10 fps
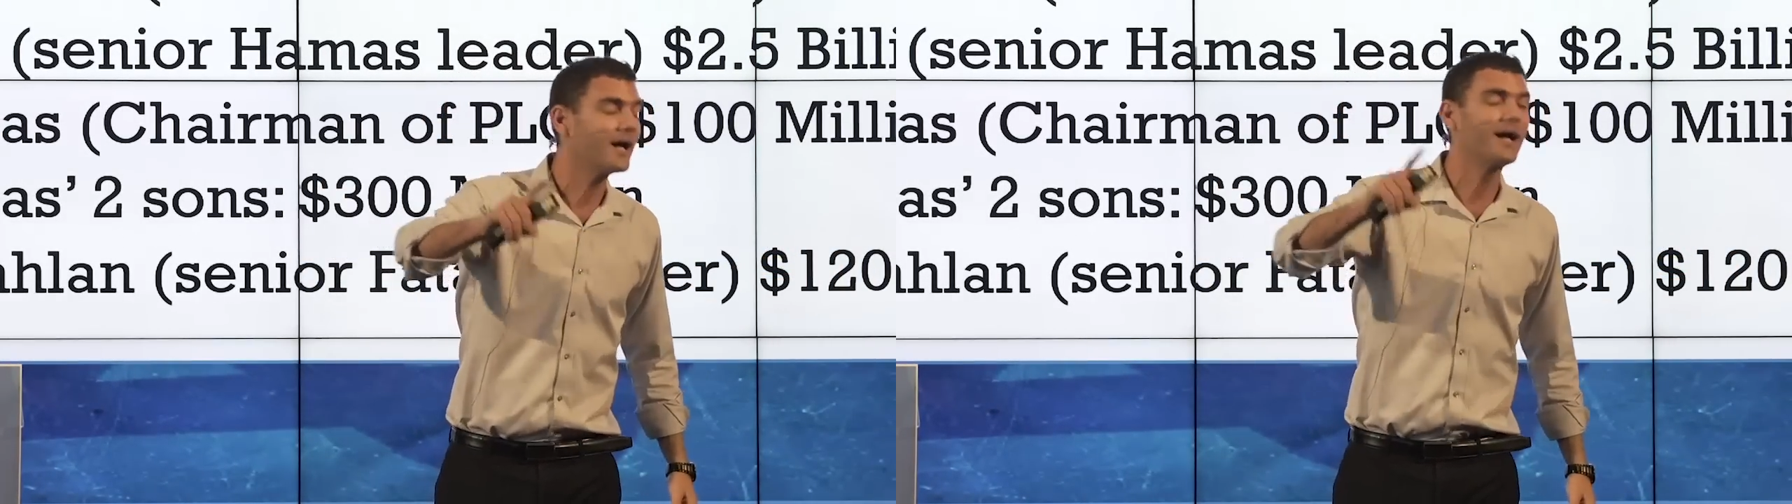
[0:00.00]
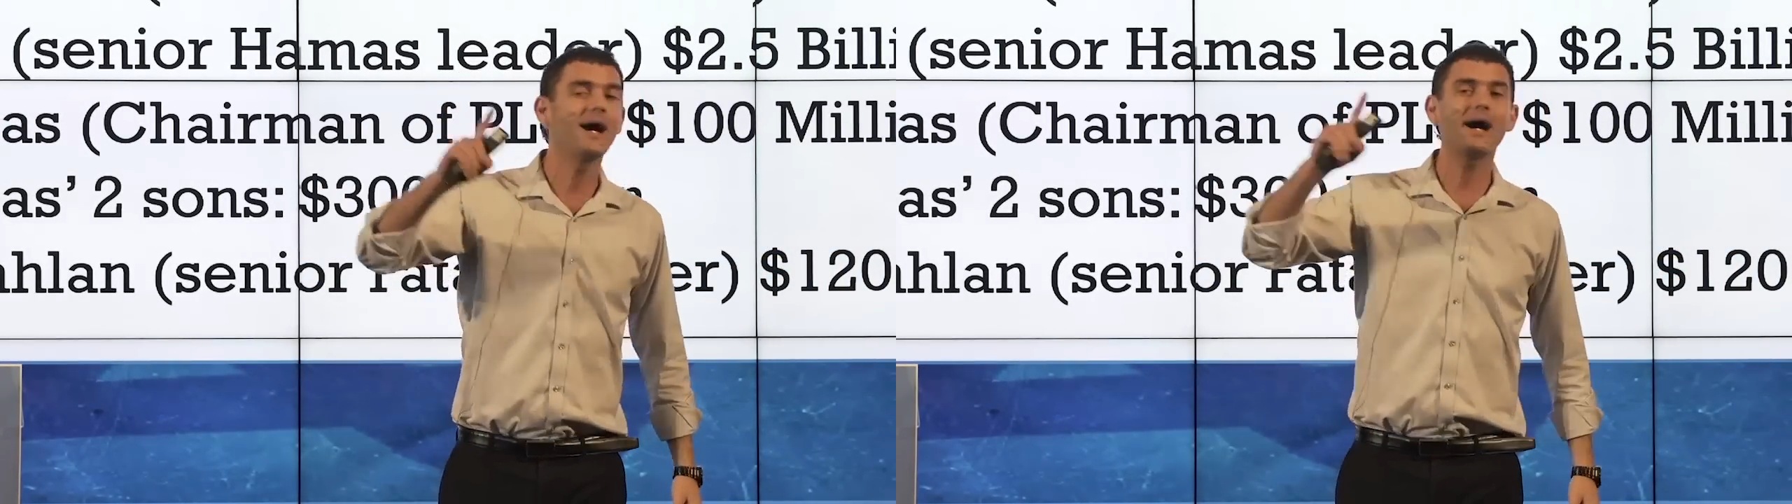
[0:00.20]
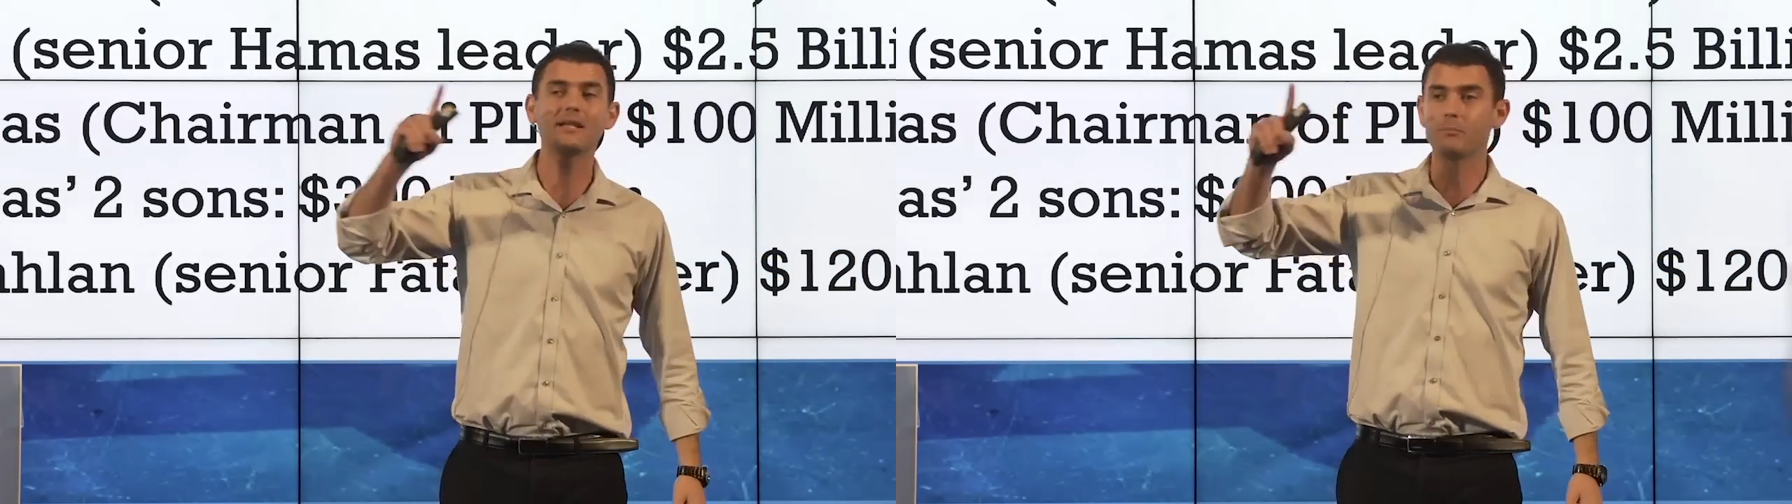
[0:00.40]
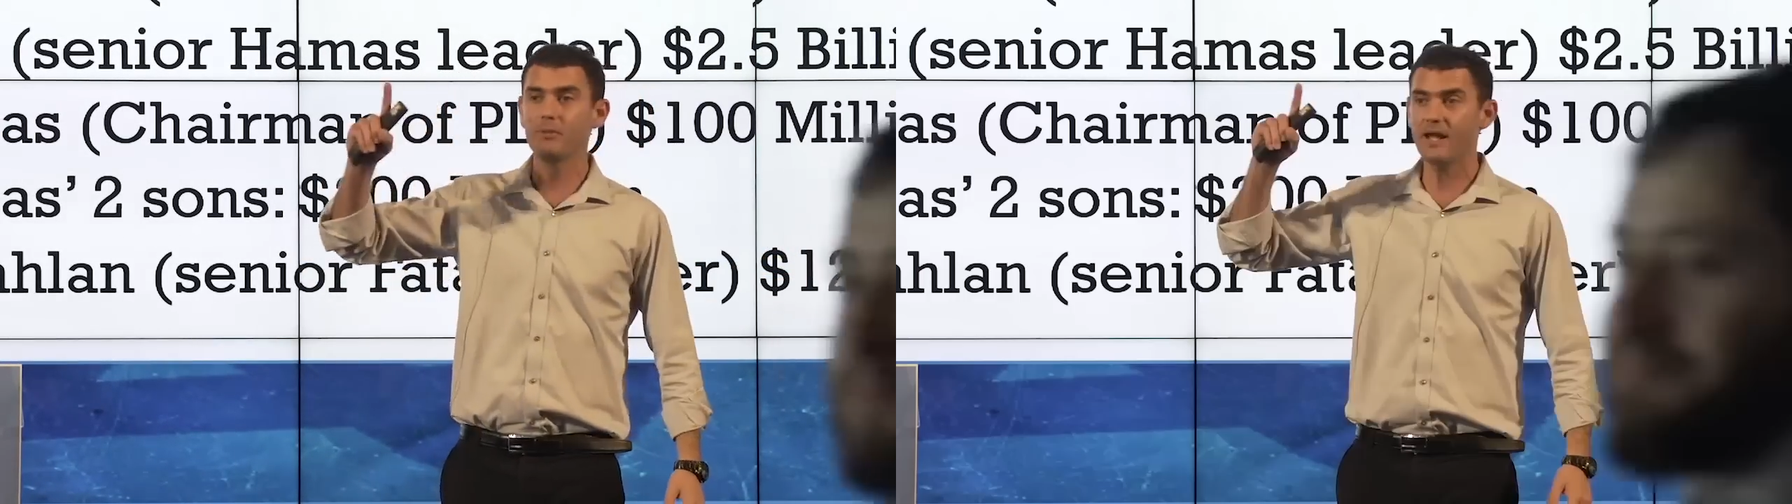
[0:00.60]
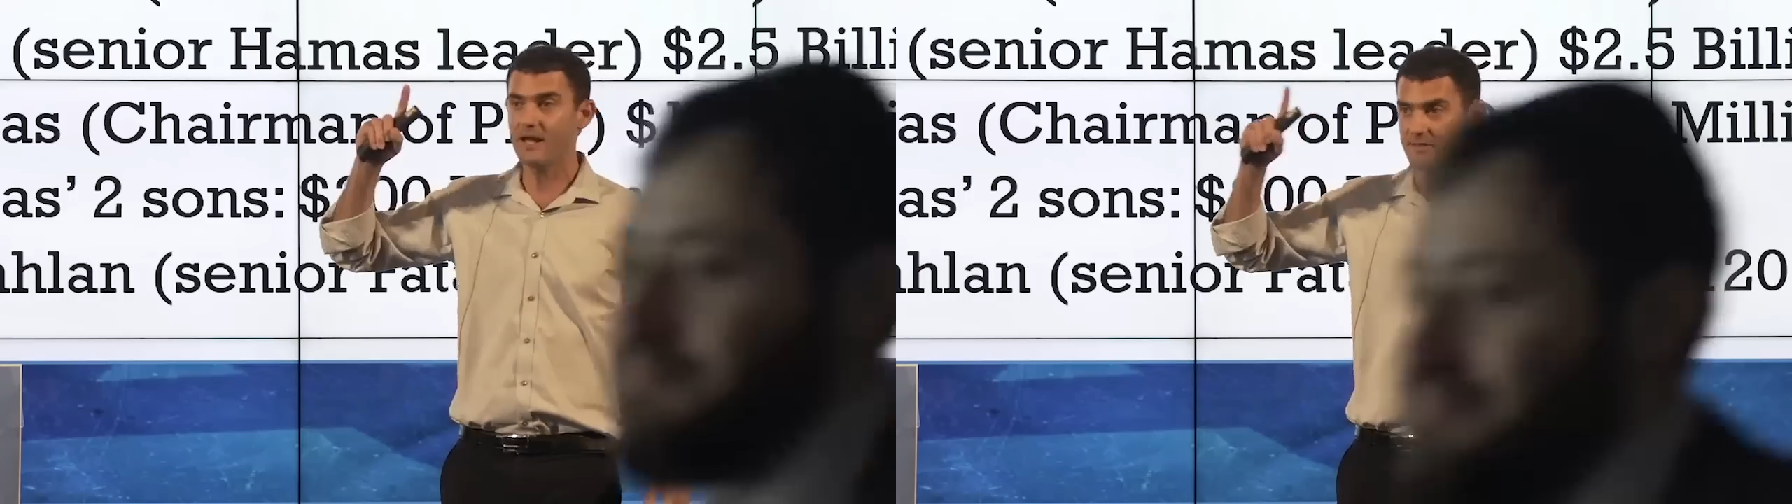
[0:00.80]
God
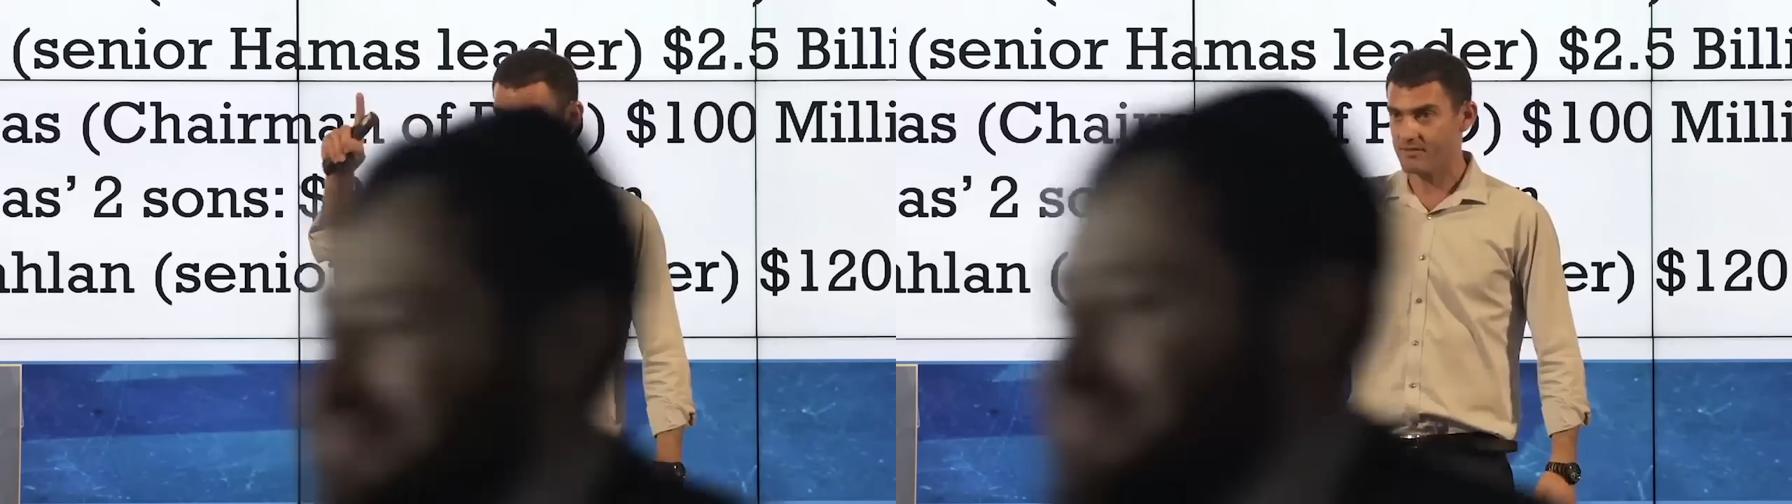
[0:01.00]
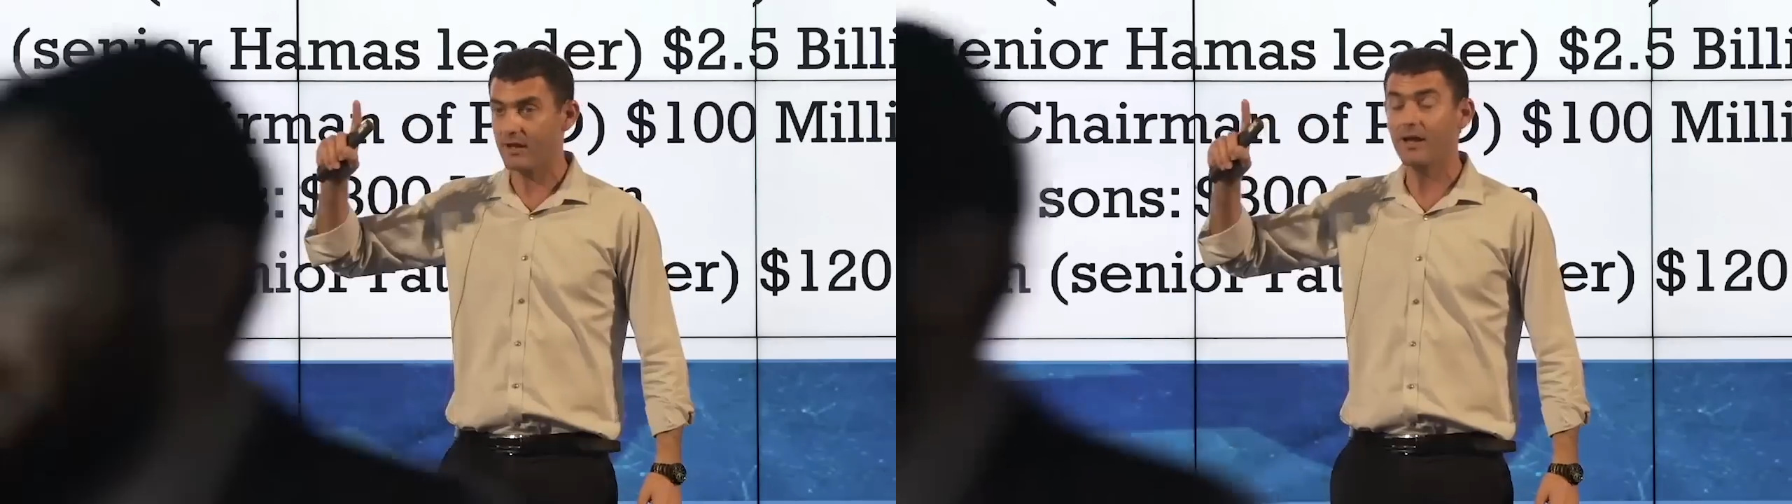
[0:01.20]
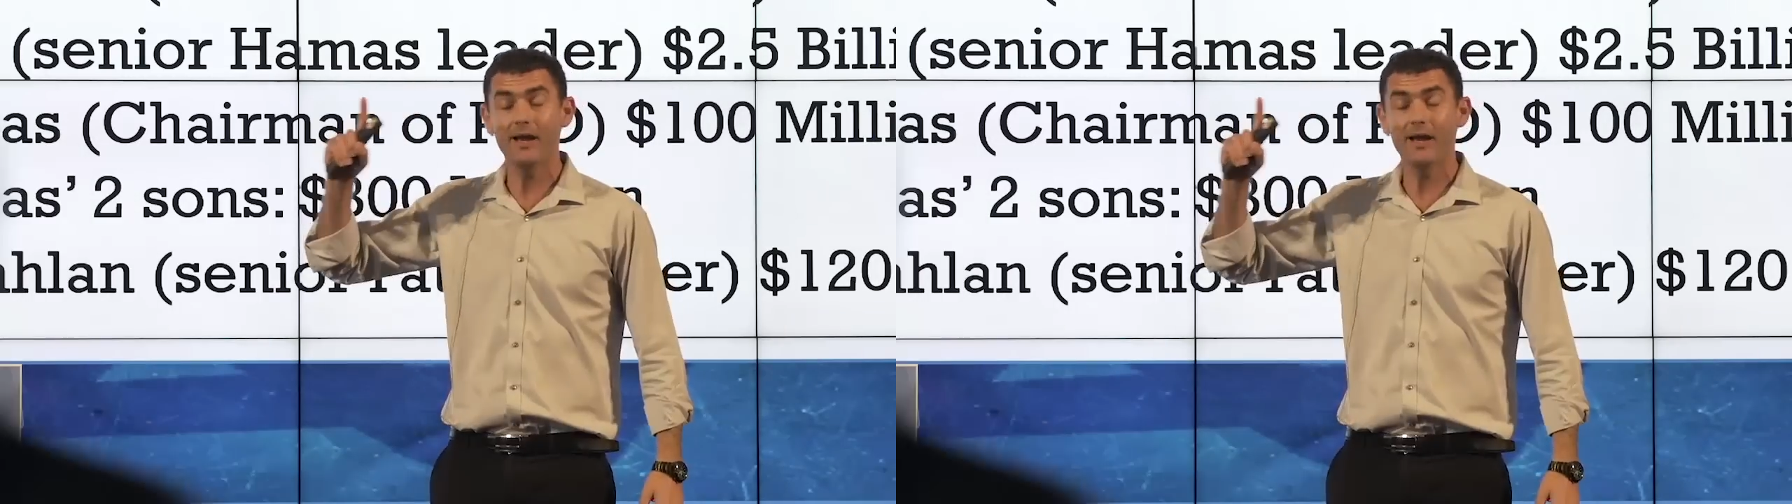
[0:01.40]
bless